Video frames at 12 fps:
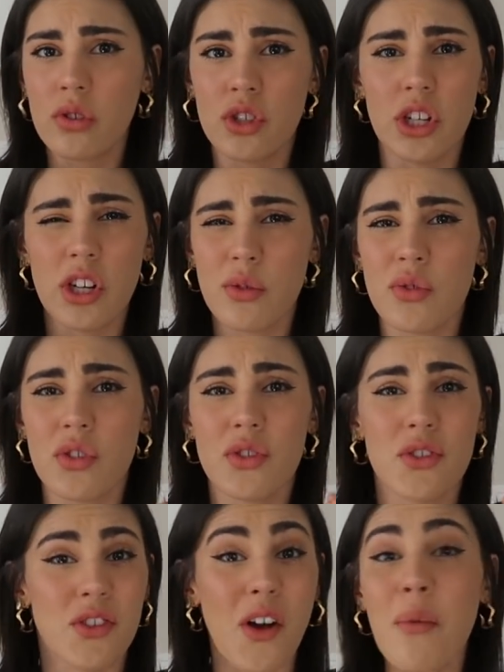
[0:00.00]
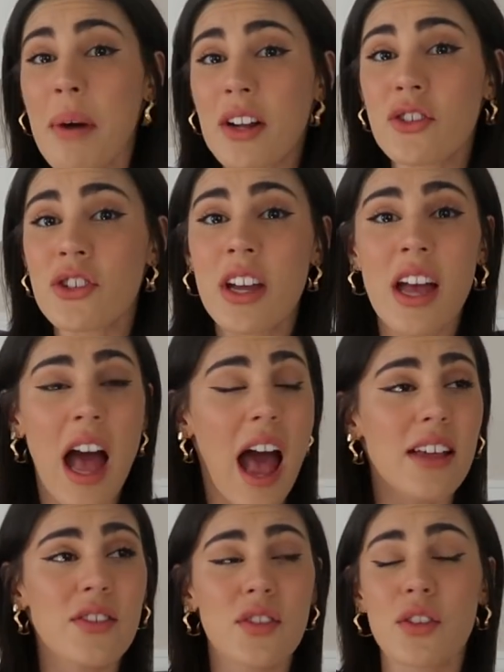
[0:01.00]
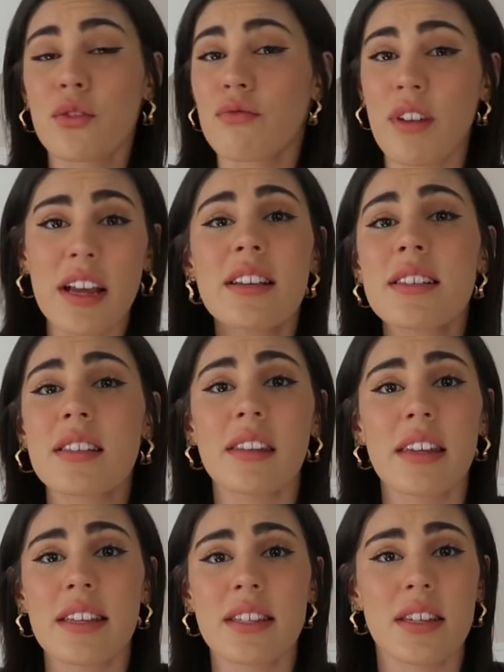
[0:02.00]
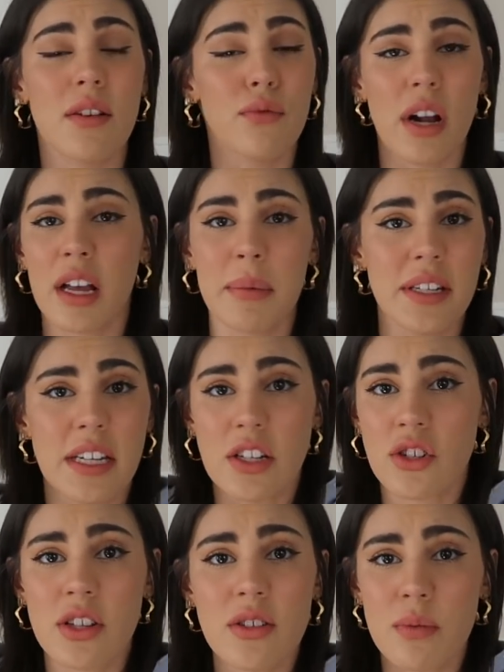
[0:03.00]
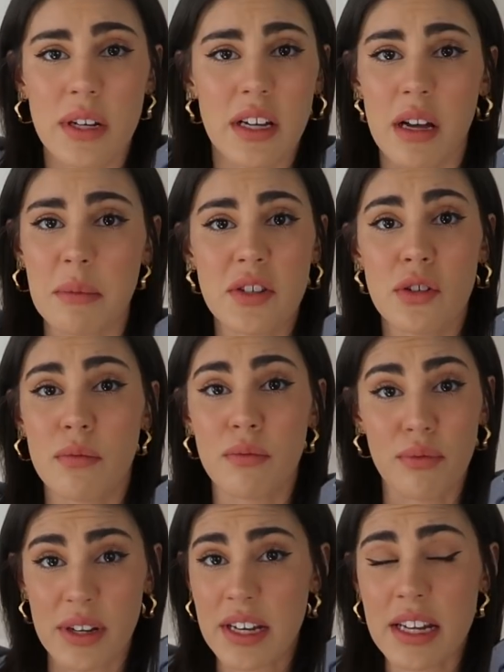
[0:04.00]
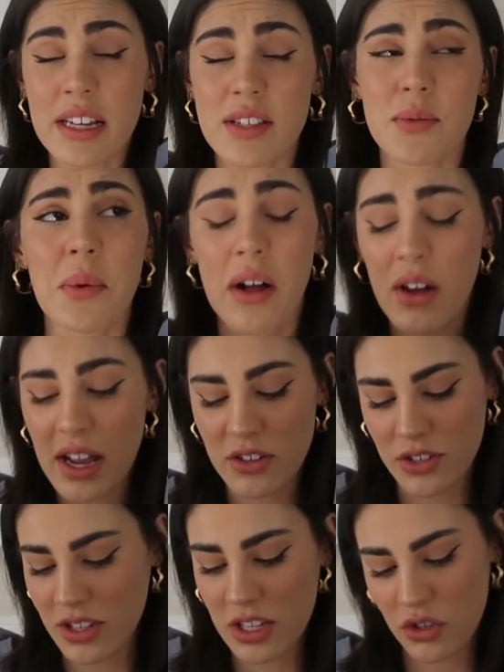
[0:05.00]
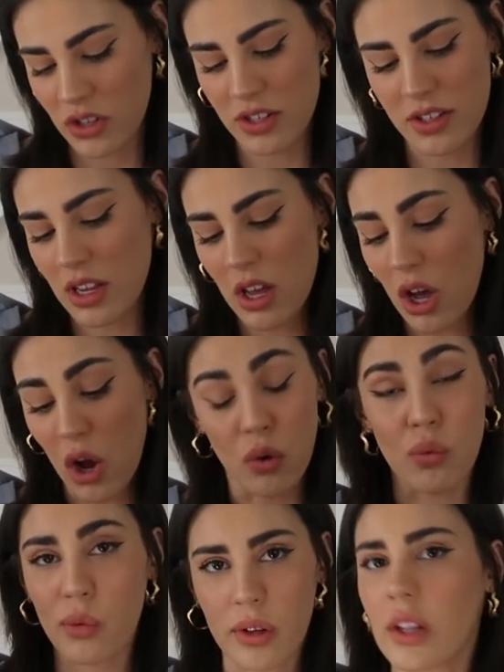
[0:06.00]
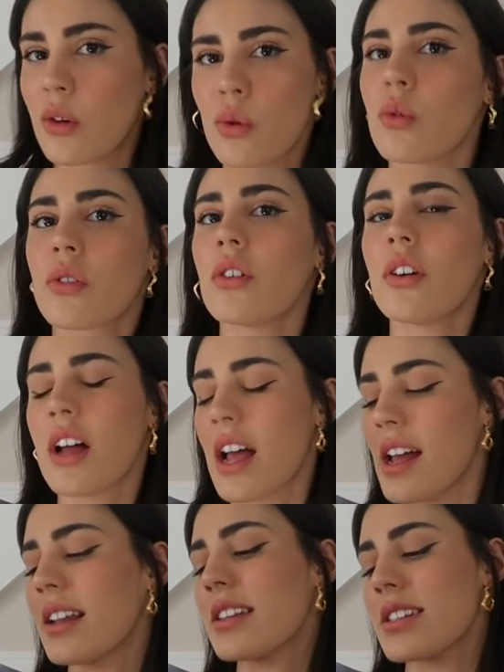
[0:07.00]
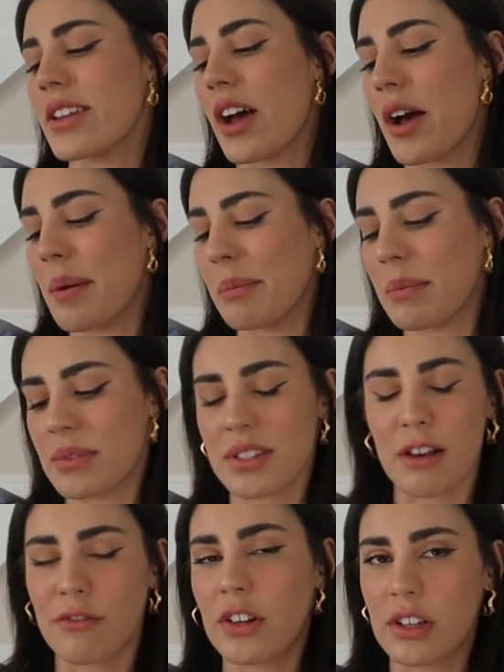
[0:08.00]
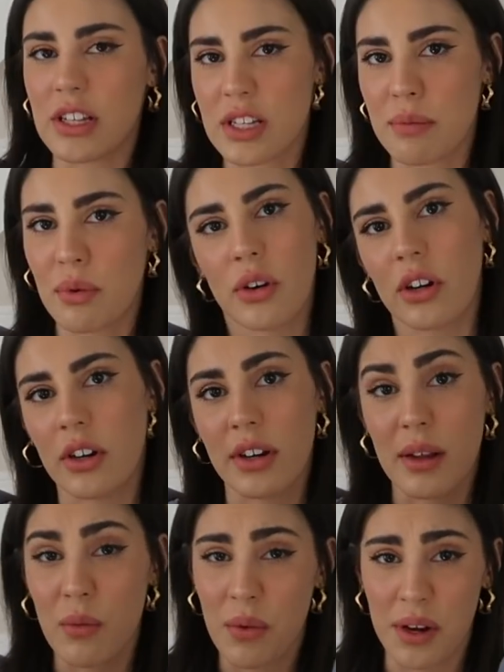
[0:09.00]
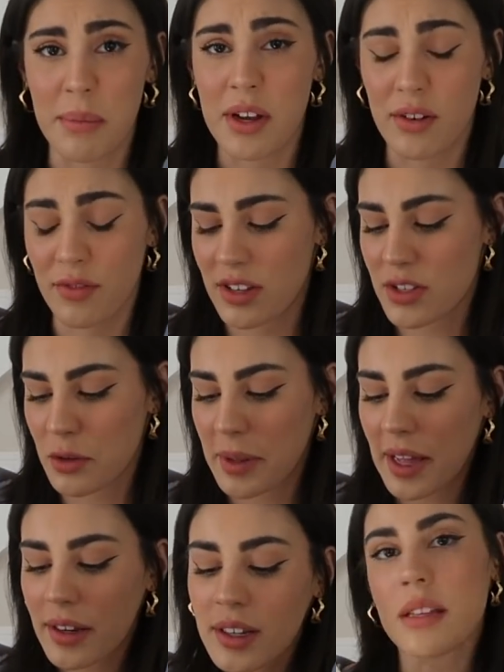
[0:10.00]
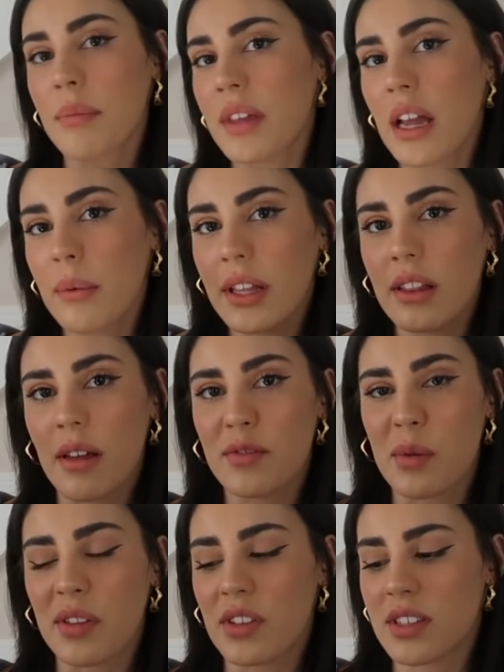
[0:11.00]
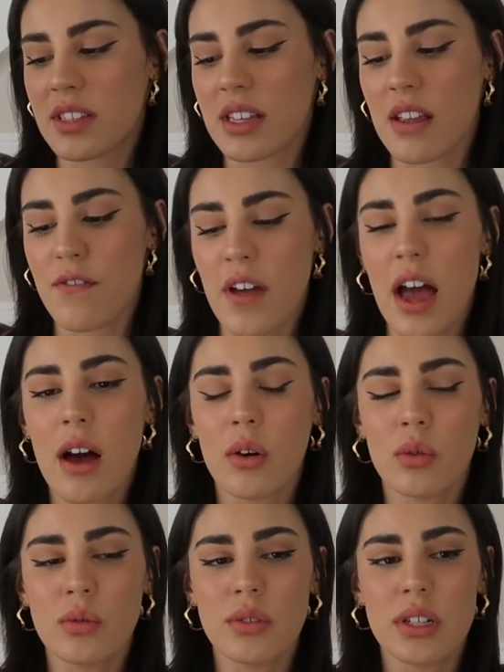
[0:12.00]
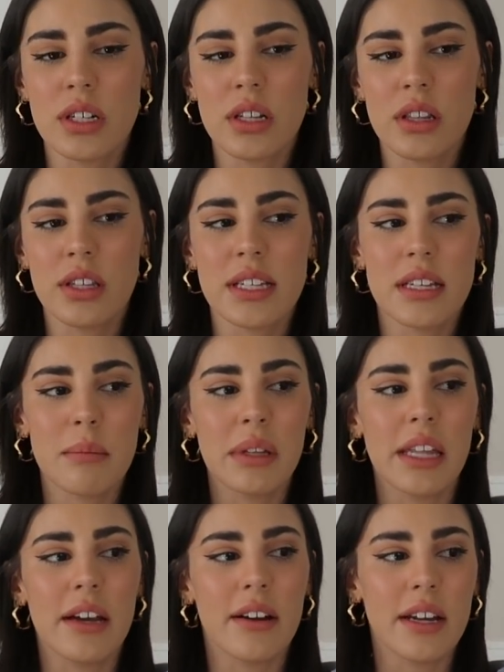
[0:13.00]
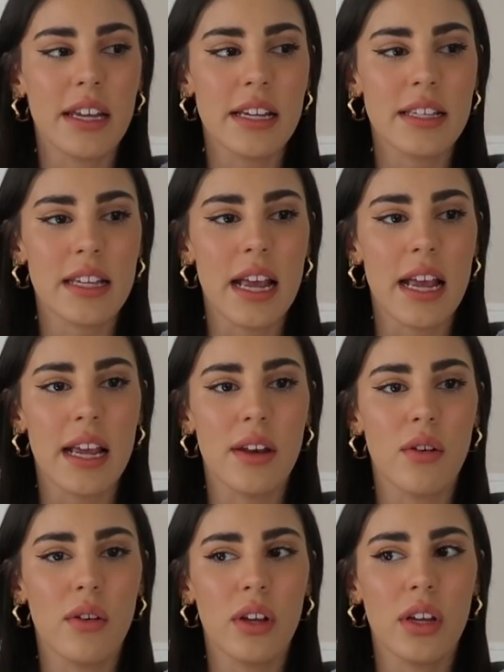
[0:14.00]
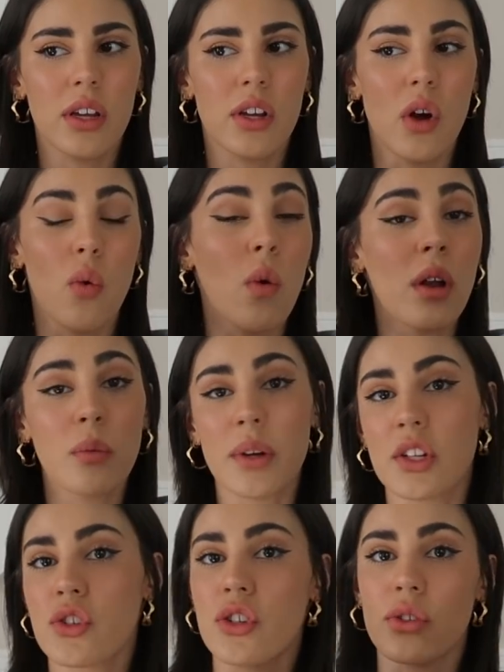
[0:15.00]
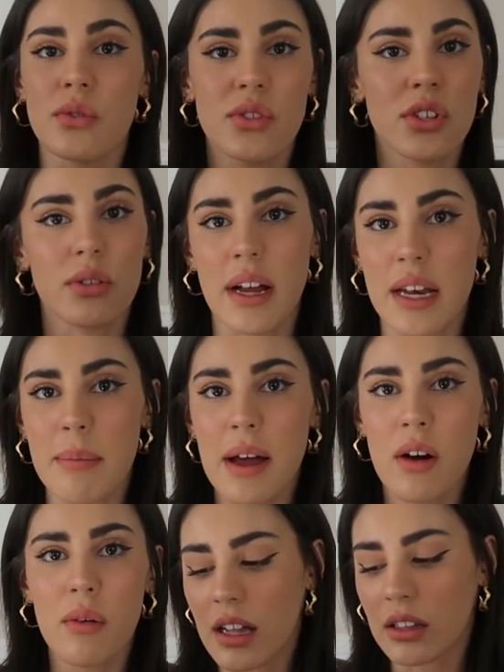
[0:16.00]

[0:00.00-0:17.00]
She knows so much, has the greatest list of recommendations when it comes to reading as well. I just think she's a really cool girl, and definitely support her, and I want to be her friend so bad. Something I really loved about this is I found the similarities in, you know, what we choose to write about.